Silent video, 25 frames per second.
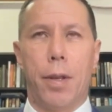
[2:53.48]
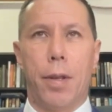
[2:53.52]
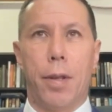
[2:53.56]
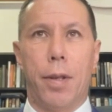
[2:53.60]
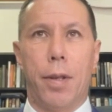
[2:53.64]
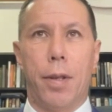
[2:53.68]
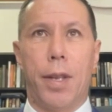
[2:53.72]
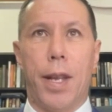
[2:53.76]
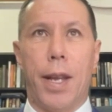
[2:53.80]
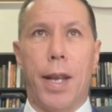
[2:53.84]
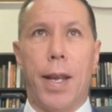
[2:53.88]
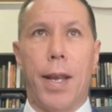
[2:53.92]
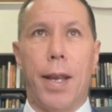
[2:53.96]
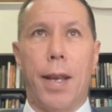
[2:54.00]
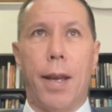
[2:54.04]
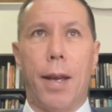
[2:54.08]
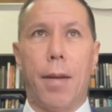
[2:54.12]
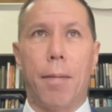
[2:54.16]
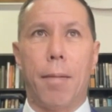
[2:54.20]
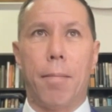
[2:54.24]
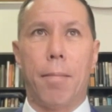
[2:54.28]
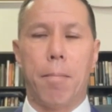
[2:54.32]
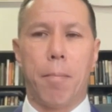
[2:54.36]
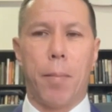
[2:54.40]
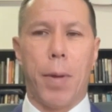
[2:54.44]
The
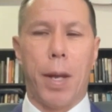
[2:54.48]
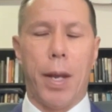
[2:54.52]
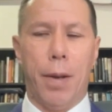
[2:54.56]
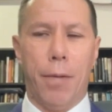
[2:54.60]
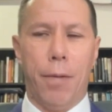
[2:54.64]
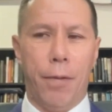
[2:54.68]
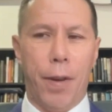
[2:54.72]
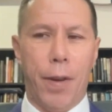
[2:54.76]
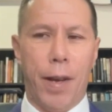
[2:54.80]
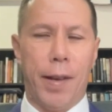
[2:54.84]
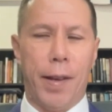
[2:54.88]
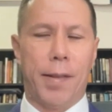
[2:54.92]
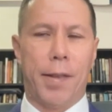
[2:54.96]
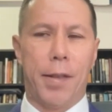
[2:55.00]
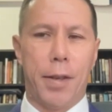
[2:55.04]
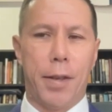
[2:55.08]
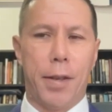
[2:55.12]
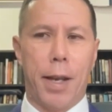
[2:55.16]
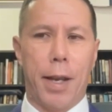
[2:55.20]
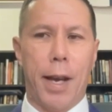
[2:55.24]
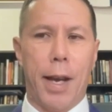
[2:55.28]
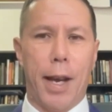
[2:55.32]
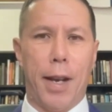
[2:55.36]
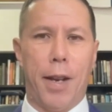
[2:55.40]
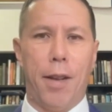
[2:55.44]

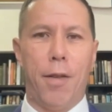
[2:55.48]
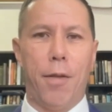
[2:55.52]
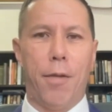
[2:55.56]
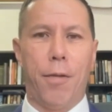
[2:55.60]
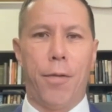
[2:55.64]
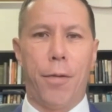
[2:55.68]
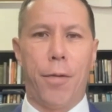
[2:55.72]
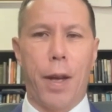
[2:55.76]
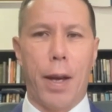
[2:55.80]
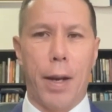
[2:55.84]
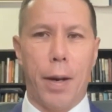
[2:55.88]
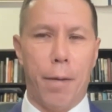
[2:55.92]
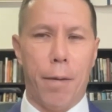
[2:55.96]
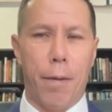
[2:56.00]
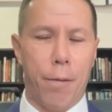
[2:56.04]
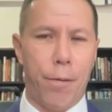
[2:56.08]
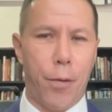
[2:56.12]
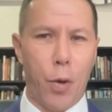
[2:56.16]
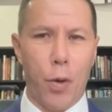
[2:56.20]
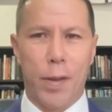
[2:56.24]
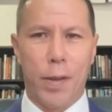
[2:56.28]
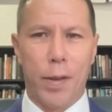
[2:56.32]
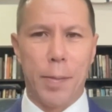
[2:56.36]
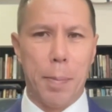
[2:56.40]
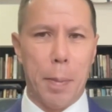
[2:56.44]
investigative and
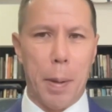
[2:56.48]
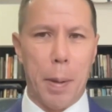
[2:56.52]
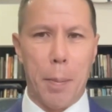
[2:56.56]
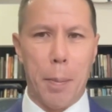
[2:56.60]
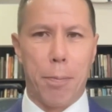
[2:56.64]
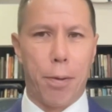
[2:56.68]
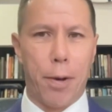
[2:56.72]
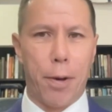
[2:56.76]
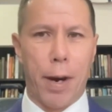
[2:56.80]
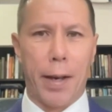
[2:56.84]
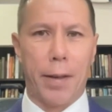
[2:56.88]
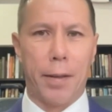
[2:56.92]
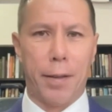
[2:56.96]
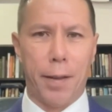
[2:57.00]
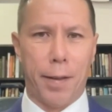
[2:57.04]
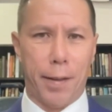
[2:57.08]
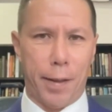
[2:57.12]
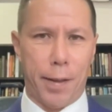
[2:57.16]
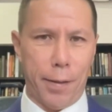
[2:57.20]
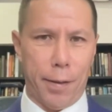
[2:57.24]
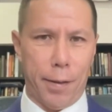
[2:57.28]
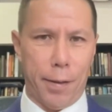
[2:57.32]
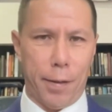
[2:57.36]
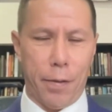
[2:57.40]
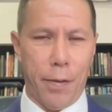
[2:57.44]
enforcement
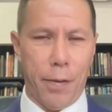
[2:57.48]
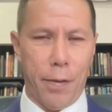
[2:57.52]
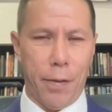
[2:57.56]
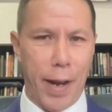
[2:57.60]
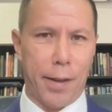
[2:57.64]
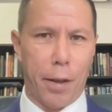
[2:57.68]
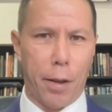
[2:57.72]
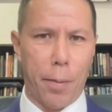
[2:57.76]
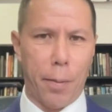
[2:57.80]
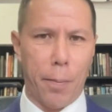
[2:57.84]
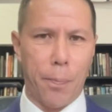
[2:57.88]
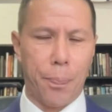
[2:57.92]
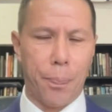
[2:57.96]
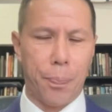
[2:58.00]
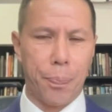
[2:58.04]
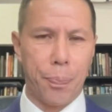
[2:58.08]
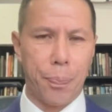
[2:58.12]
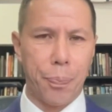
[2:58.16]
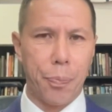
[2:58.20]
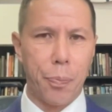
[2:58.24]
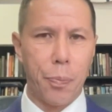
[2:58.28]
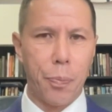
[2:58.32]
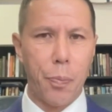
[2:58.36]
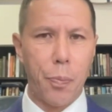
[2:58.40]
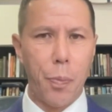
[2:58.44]
practices of ASIC
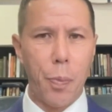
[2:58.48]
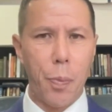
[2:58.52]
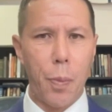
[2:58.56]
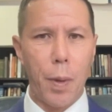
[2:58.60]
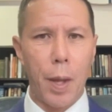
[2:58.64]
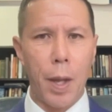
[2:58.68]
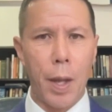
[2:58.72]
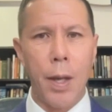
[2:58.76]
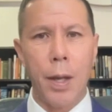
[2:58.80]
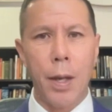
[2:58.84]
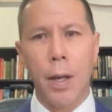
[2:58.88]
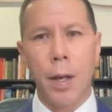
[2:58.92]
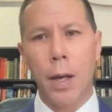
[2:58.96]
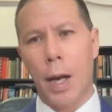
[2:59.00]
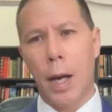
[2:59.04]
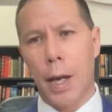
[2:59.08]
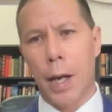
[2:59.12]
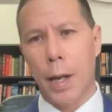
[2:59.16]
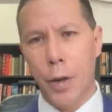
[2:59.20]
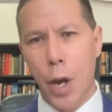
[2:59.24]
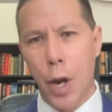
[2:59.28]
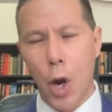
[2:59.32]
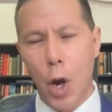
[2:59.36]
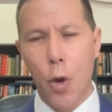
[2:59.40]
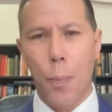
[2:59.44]
are
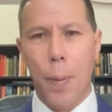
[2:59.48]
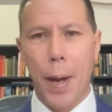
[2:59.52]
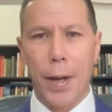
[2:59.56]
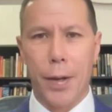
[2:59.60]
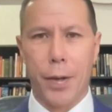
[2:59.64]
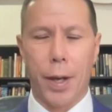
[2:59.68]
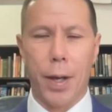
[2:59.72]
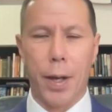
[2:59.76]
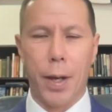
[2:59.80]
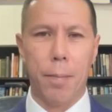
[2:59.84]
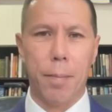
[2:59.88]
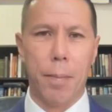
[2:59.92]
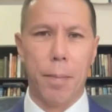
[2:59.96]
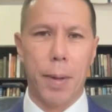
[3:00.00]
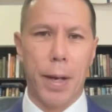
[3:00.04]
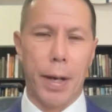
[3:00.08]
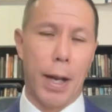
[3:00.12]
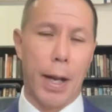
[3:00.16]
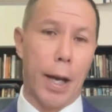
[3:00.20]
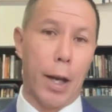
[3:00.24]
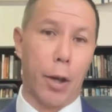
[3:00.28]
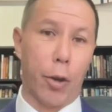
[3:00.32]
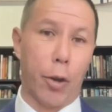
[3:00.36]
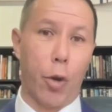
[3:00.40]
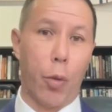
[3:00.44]
no better and
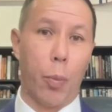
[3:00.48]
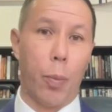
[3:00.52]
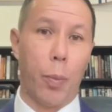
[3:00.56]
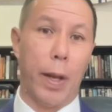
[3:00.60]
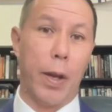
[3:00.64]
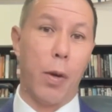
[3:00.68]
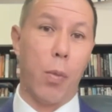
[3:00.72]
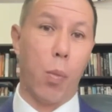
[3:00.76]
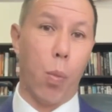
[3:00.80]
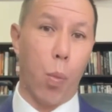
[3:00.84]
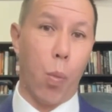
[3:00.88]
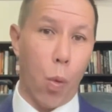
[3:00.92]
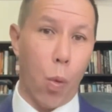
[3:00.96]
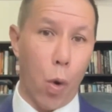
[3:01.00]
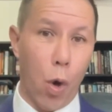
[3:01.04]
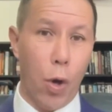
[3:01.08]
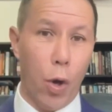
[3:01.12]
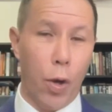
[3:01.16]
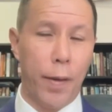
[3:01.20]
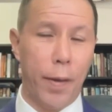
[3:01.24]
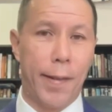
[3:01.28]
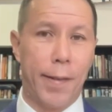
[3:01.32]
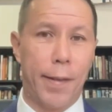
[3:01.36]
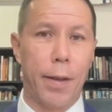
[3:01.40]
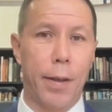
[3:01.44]
arguably
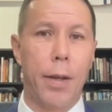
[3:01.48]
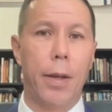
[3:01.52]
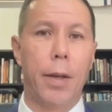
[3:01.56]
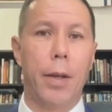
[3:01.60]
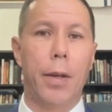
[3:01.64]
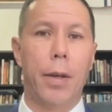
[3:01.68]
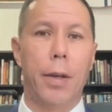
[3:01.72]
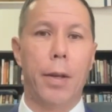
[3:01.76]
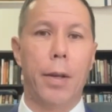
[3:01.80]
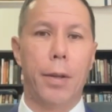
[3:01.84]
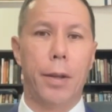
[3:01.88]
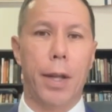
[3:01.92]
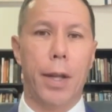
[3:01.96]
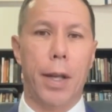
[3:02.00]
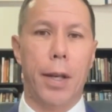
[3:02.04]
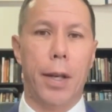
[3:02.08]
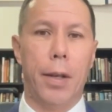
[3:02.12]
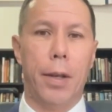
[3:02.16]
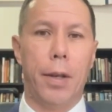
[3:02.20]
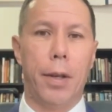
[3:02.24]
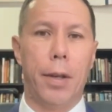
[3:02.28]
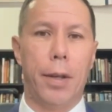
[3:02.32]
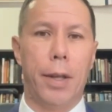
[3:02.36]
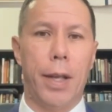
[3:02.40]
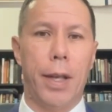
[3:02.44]
worse
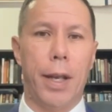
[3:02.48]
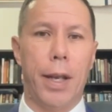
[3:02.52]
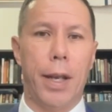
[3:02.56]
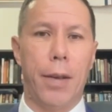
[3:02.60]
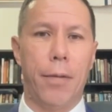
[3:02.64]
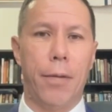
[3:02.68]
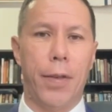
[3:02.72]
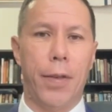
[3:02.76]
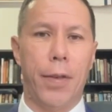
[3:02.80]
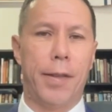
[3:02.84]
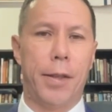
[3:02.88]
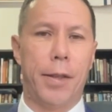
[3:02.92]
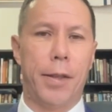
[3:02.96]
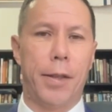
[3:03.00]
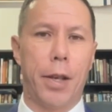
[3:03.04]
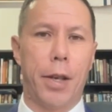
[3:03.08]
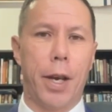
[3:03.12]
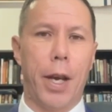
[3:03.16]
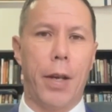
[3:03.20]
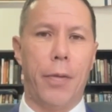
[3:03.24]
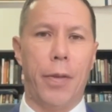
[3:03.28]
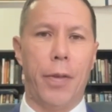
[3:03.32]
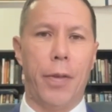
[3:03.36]
than the investigative